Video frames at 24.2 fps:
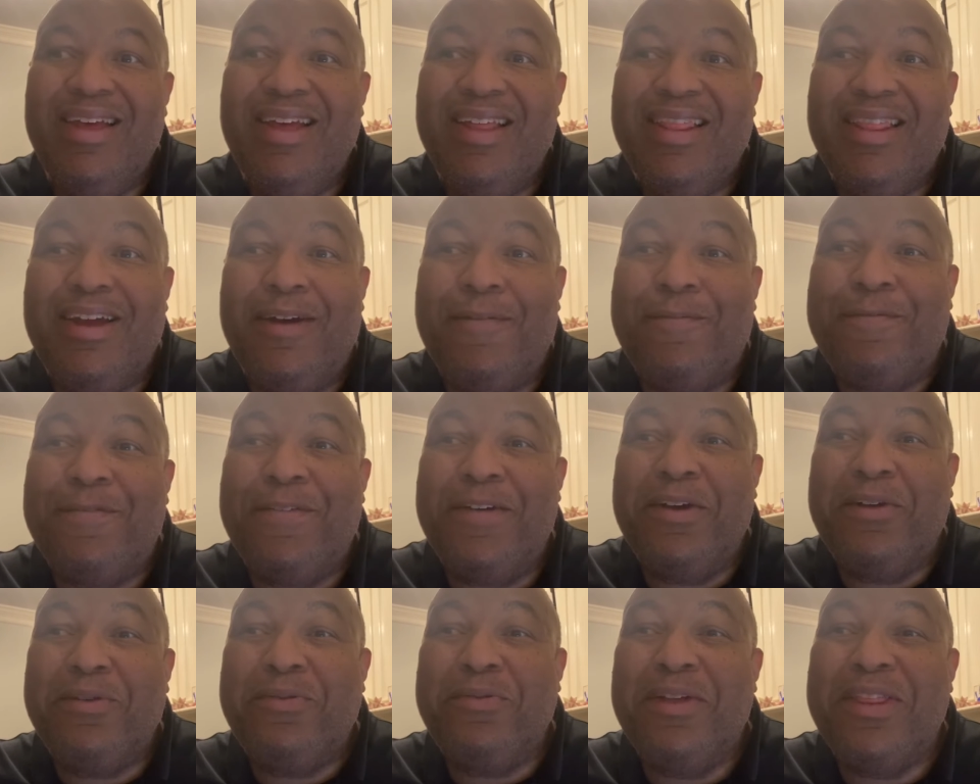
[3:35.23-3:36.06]
"They're
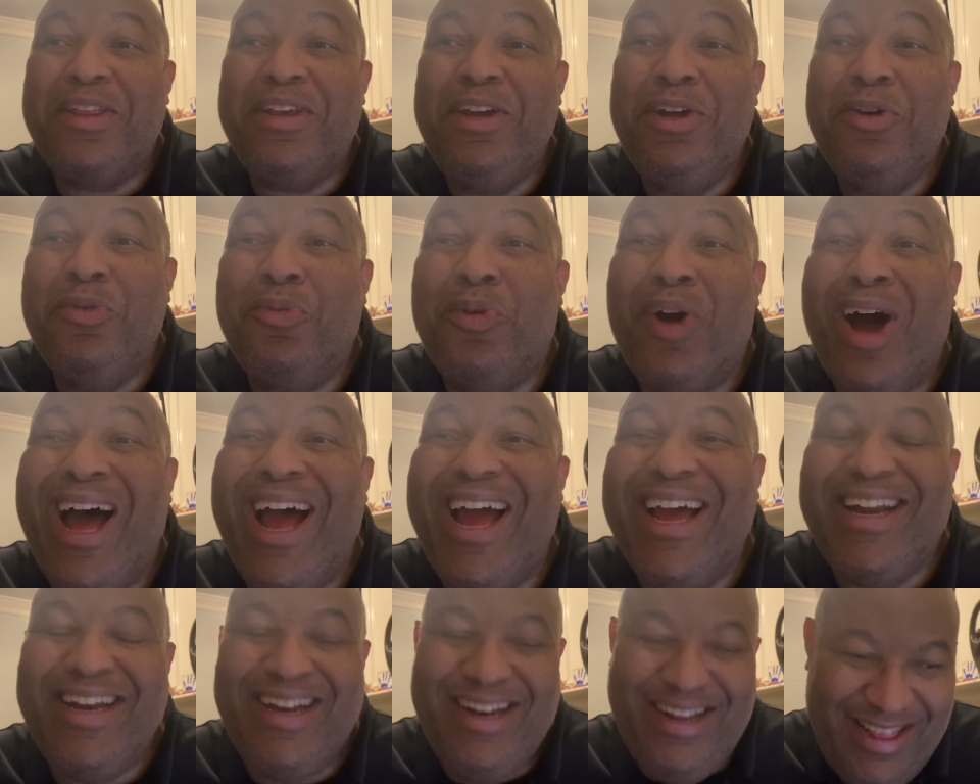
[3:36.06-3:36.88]
filled with new
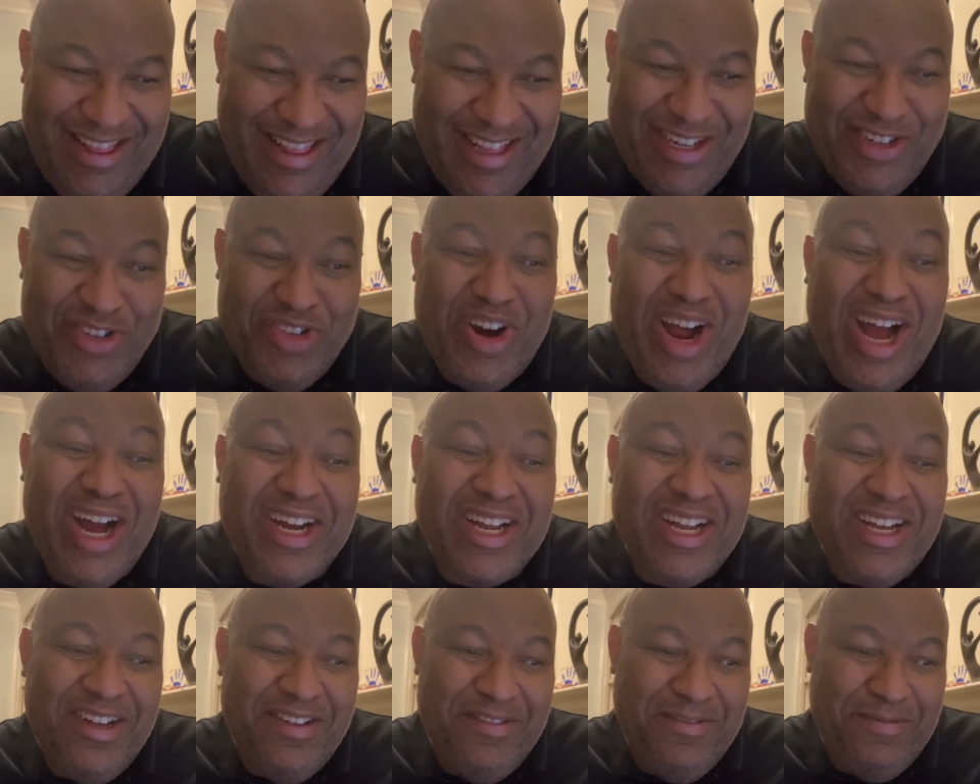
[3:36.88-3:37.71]
wine. They're
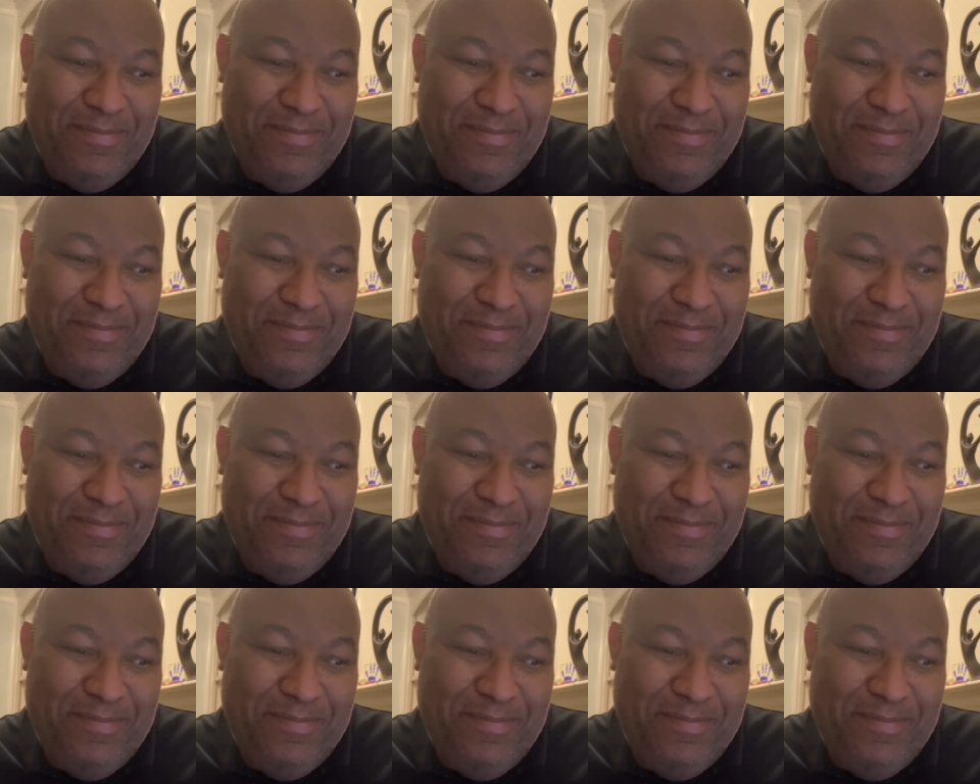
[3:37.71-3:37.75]
drunk."